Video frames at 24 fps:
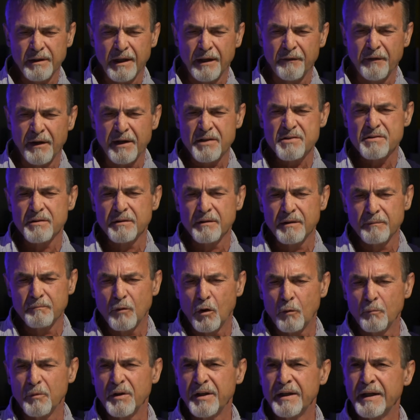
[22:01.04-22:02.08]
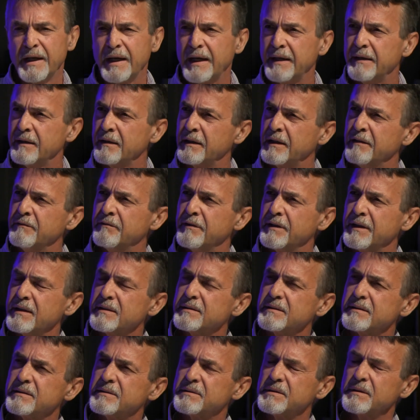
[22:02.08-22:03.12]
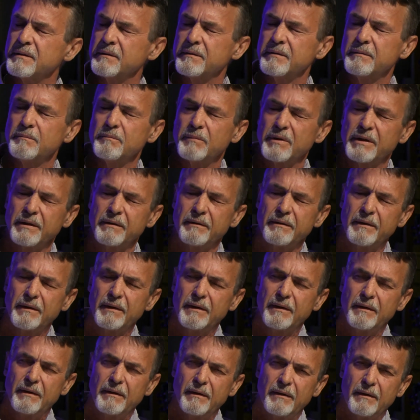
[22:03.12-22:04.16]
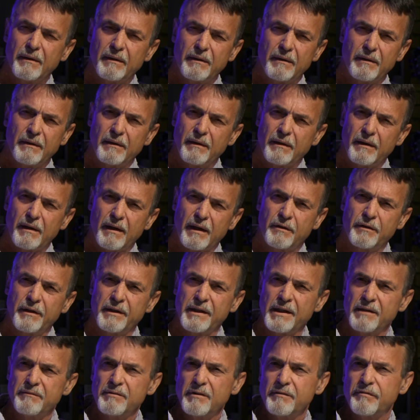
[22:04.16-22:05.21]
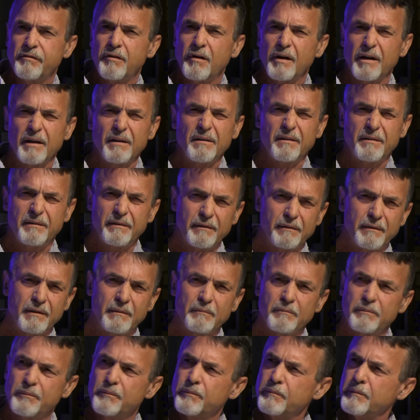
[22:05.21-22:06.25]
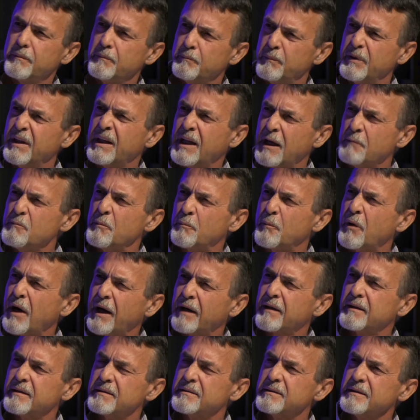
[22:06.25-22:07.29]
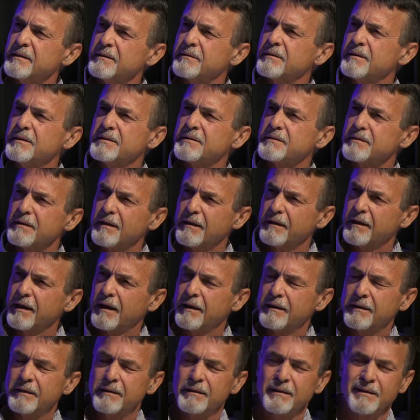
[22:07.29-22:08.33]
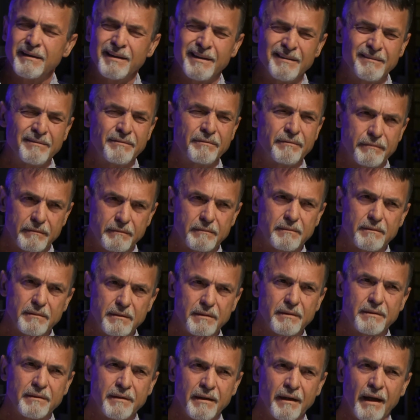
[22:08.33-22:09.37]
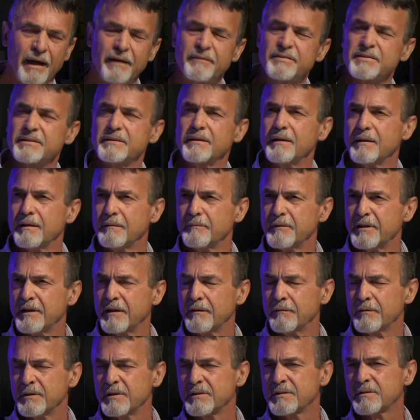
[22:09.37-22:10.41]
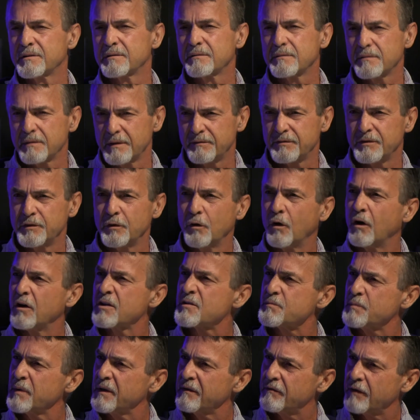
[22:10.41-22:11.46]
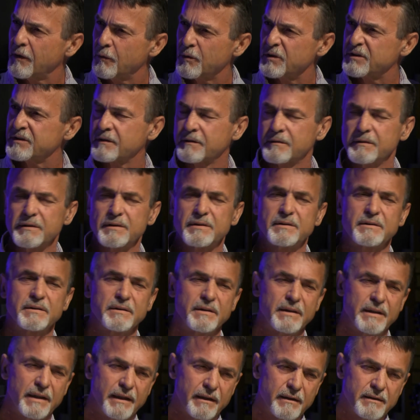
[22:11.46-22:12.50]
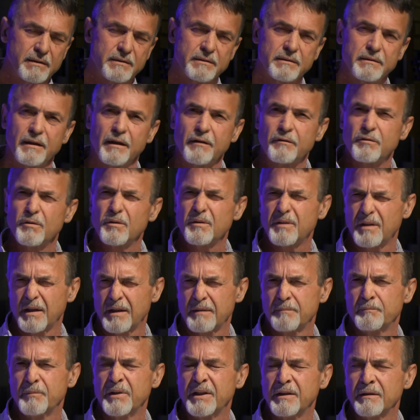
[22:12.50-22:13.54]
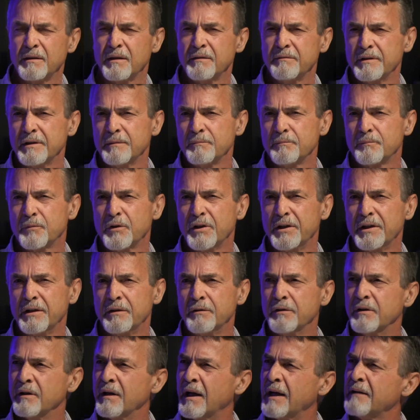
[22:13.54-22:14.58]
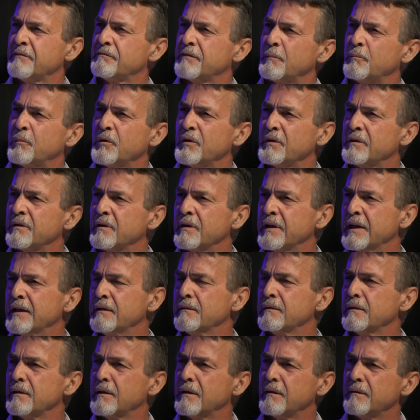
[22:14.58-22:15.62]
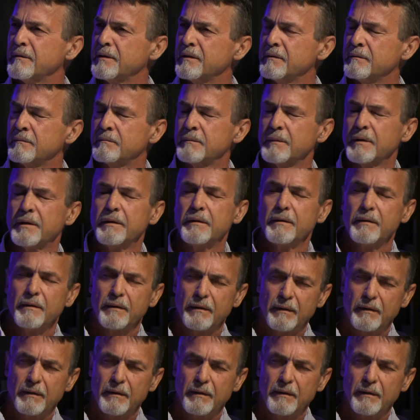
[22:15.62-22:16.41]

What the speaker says: with the direction that Mom and Dad had given us as children, but I could never follow through and become a practicing Christian. I didn't live the lifestyle. I mean, if you asked me if I was a Christian, yes, and I thought I'd been living a pretty good life up until then. I mean,